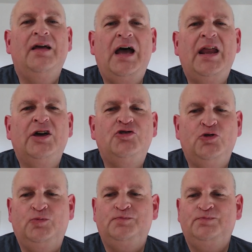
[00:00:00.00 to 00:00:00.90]
And I
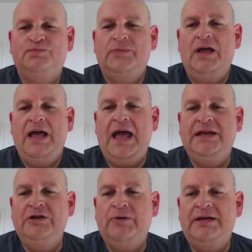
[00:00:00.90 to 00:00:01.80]
do.
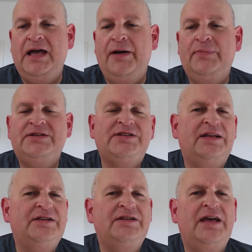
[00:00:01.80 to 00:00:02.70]
Anyway,
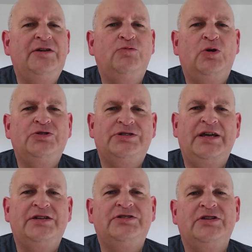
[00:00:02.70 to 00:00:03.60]
Saturday was
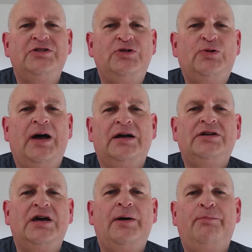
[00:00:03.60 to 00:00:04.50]
test the new
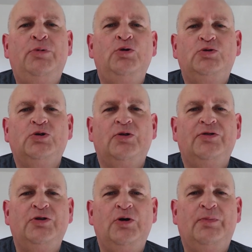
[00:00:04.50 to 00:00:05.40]
Anker Bluetooth
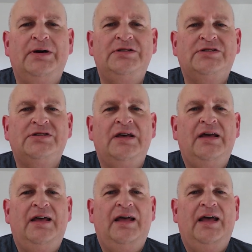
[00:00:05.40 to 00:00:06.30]
earbuds.
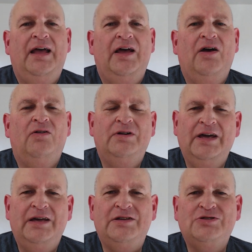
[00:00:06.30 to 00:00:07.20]

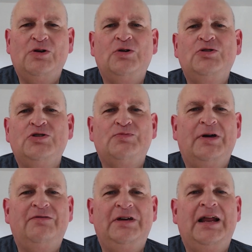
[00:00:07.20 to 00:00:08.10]
Okay, so here's
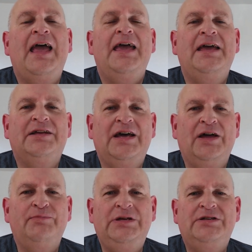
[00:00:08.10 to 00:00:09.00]
my feeling. It
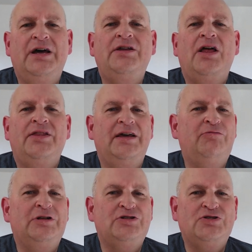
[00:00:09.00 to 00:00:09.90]
can be done. They
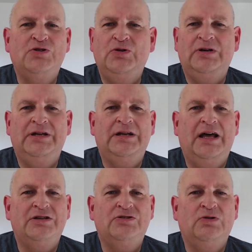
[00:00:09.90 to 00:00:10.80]
will certainly
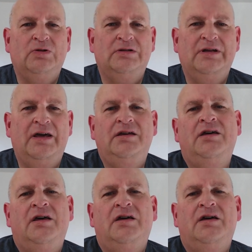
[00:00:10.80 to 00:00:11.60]
last all day.